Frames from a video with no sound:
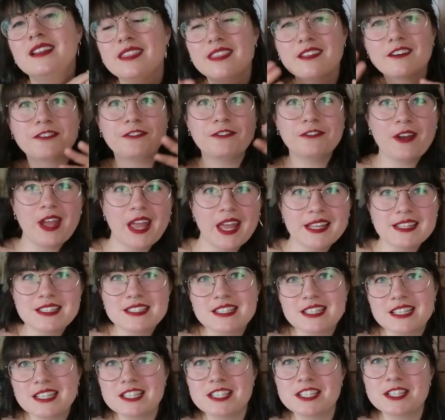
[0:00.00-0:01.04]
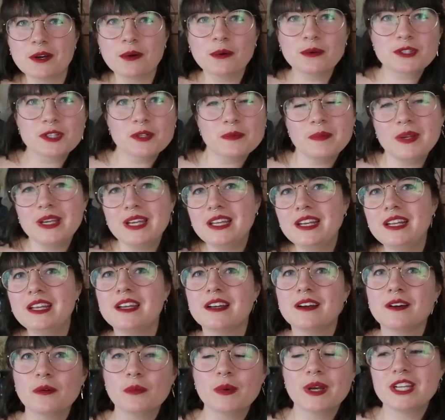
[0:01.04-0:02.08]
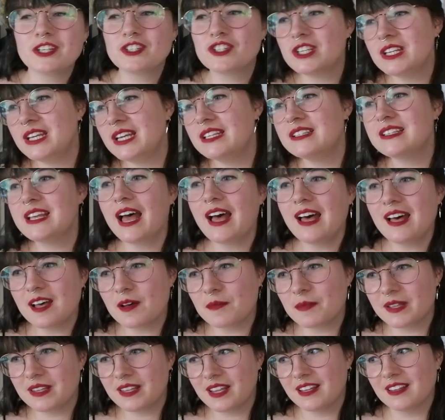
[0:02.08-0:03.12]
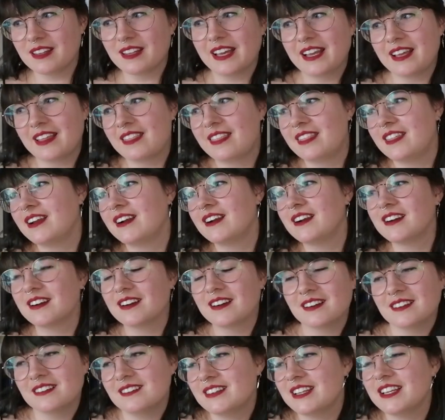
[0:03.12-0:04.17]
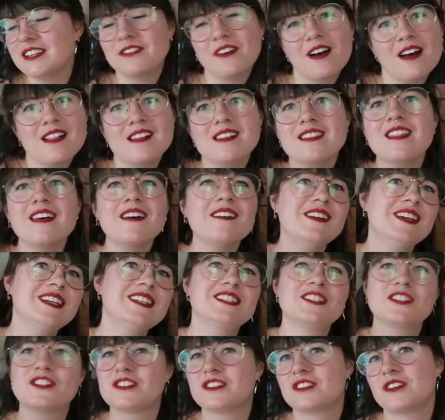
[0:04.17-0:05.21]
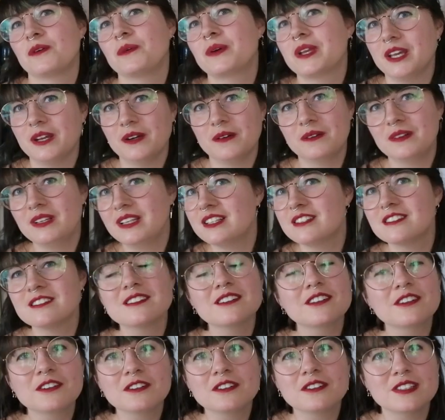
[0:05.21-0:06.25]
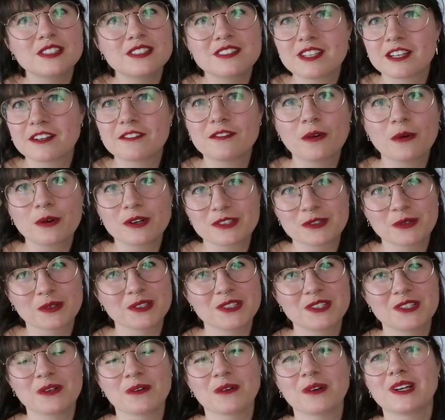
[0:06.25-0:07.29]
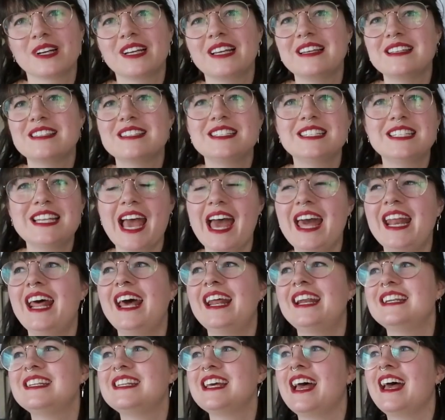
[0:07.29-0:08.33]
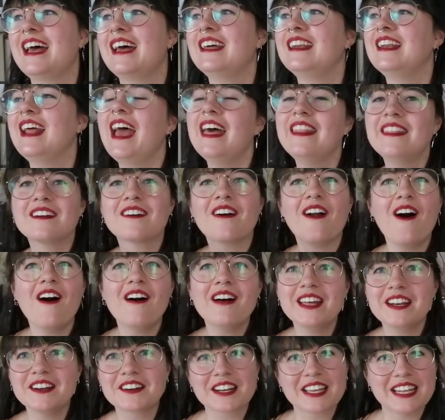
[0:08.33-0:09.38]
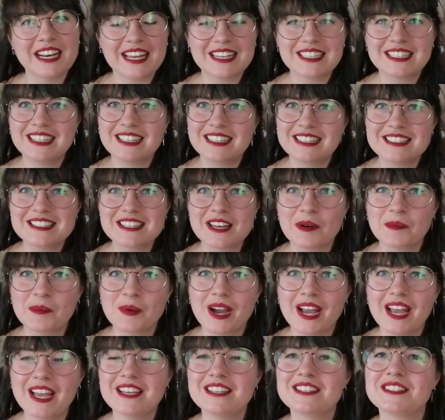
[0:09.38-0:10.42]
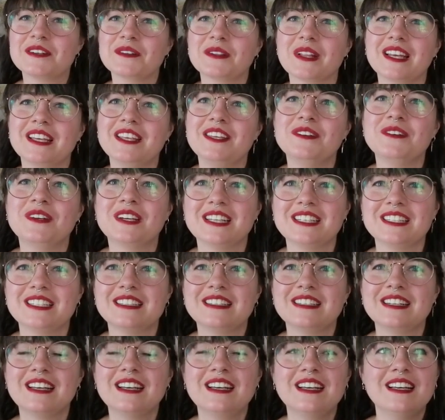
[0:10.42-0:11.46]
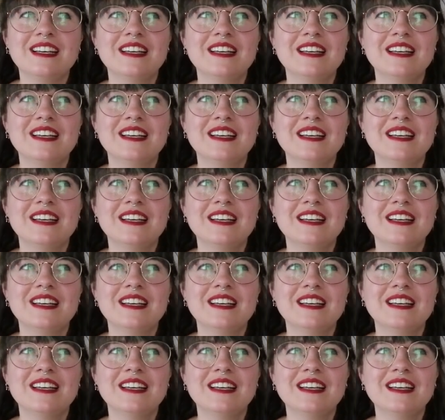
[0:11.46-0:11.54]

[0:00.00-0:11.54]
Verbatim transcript: the fancy social media witch needs help and then like they're they fall in love it's just so cute it's a little it's like four short stories 10 out of 10 and they're all interconnected in some way so like you can